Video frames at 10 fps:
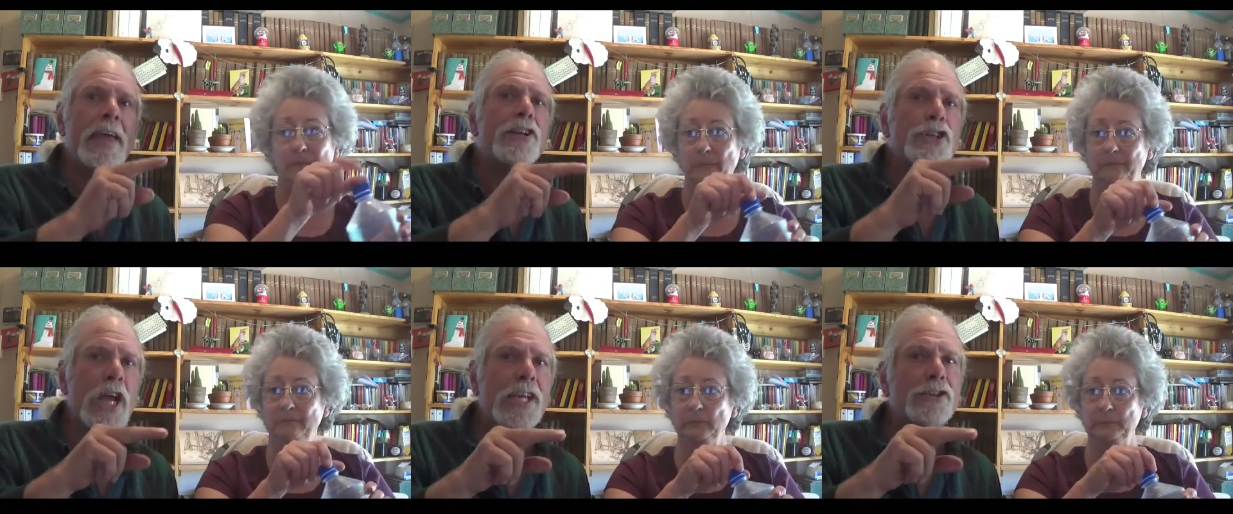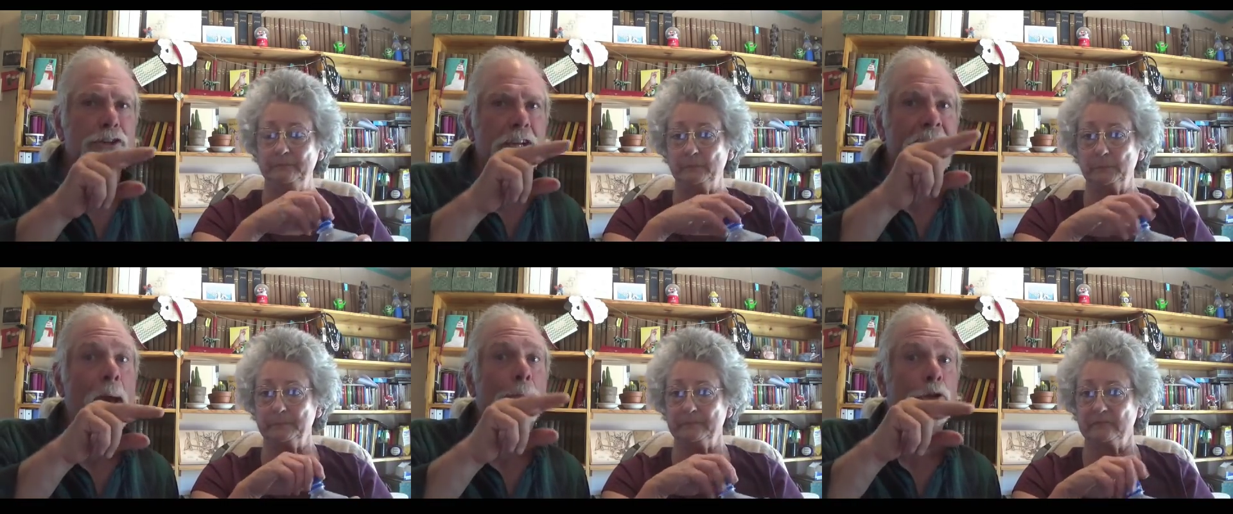Speaker 1: they change it to
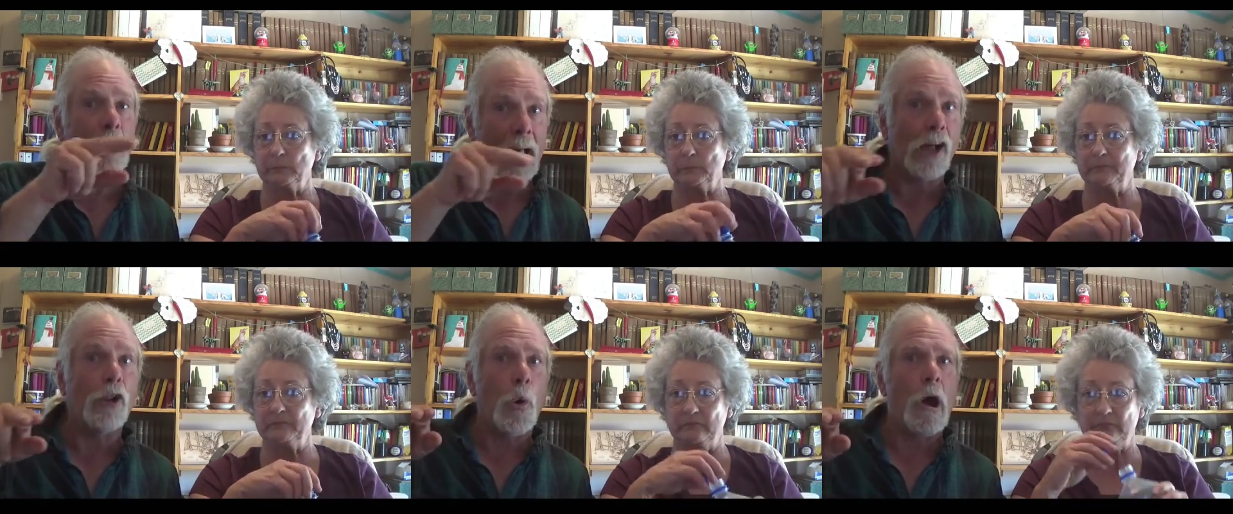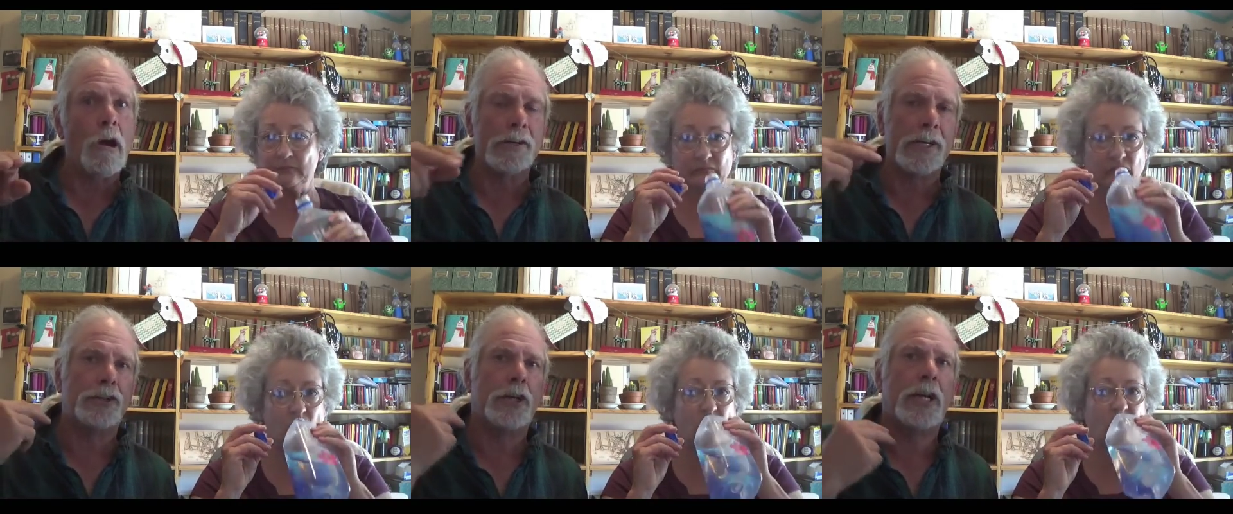capital
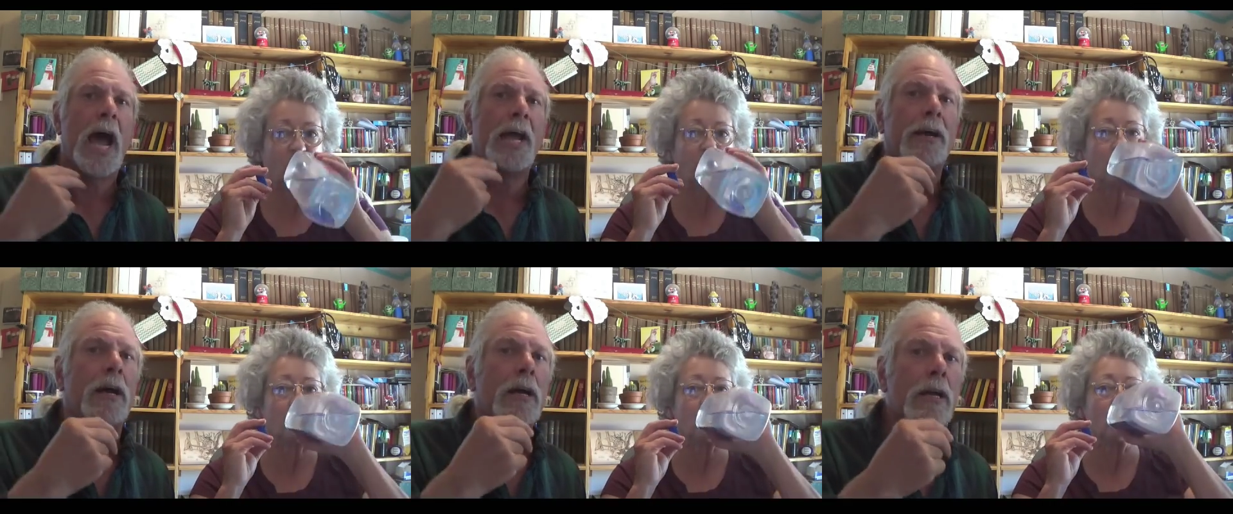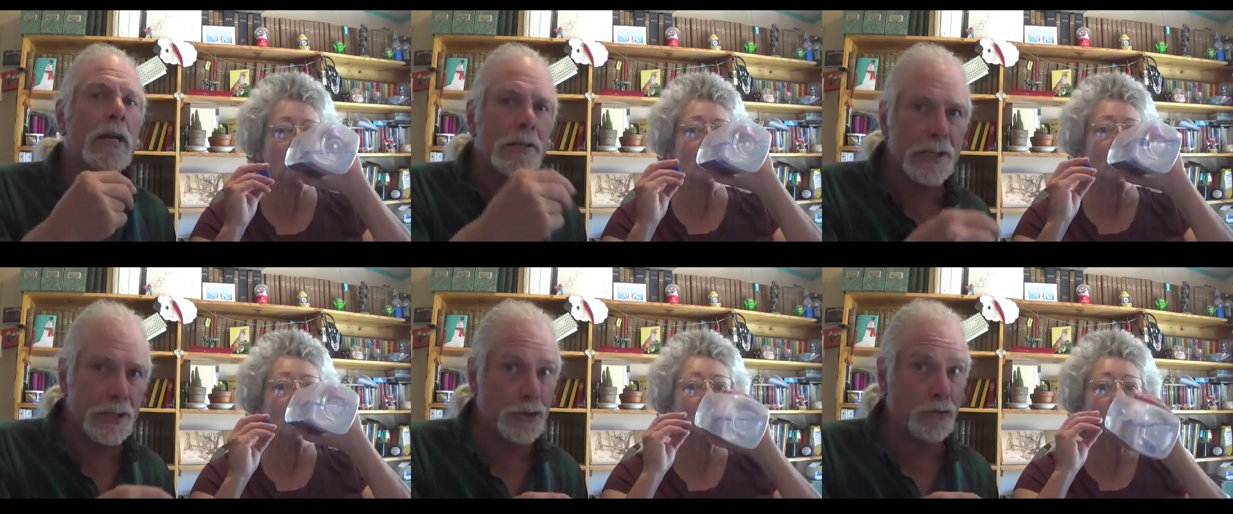L-O-R-D to kind of
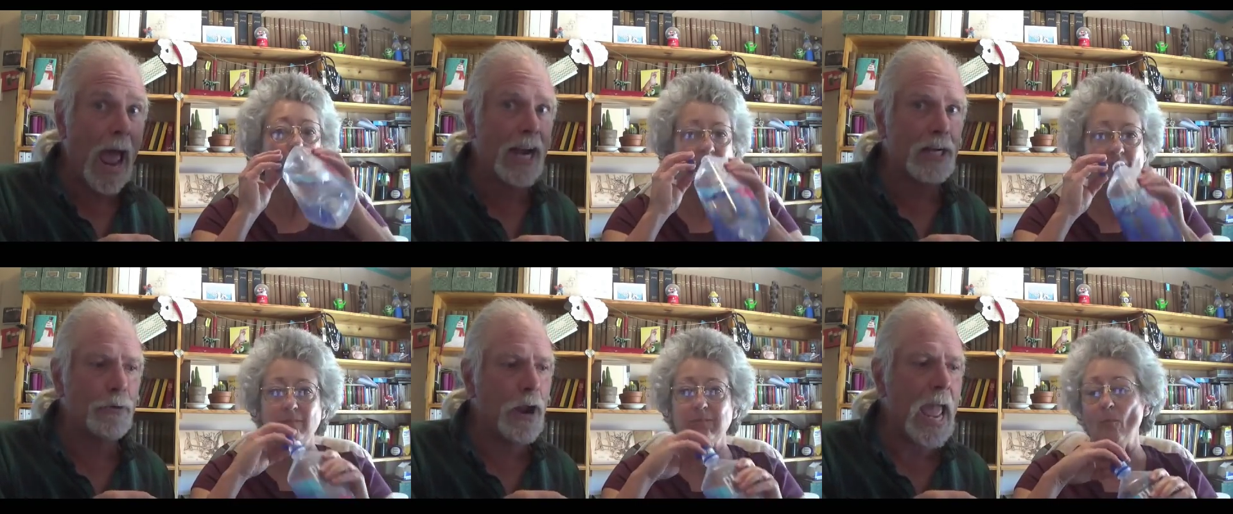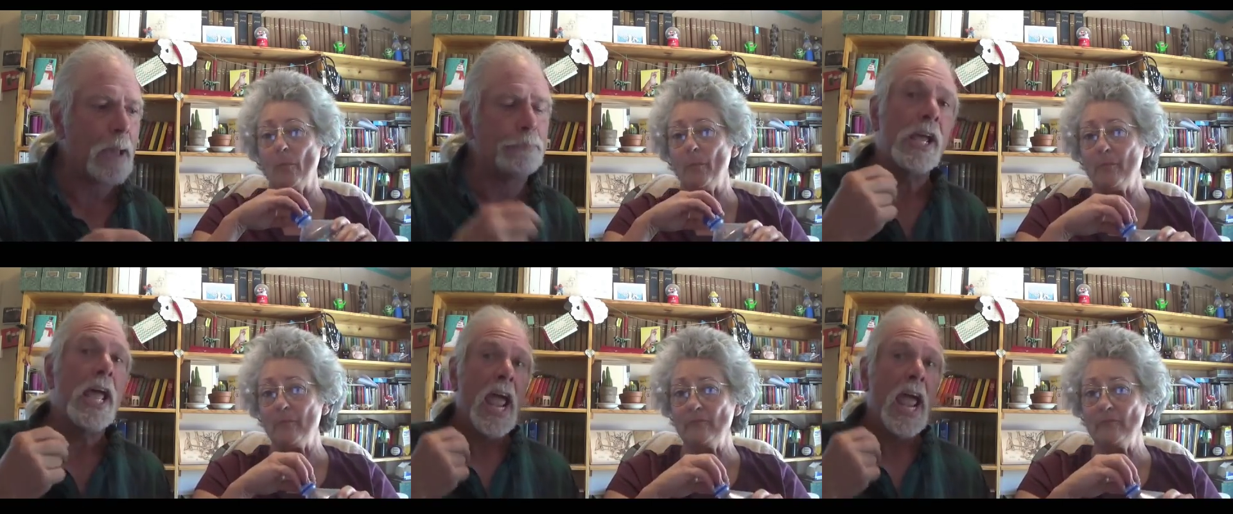distract, perhaps.